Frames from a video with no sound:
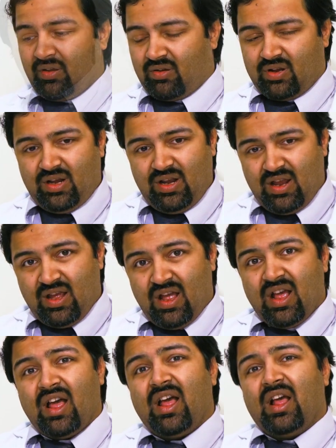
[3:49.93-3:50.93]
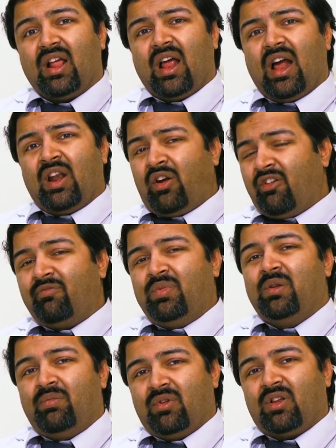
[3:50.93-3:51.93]
Right? A lot of
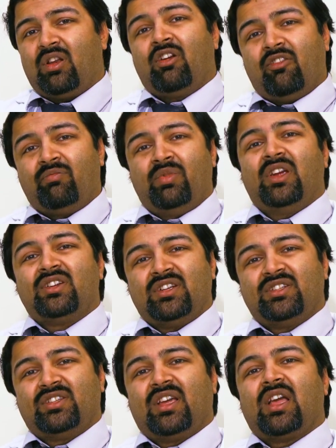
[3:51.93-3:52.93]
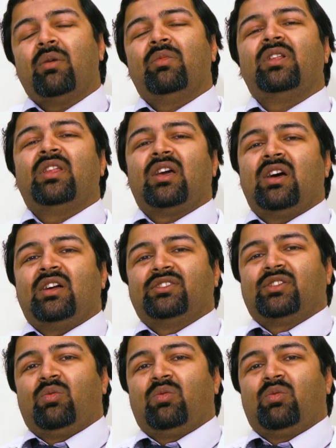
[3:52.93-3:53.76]
people, a lot of patients, they come and they ask,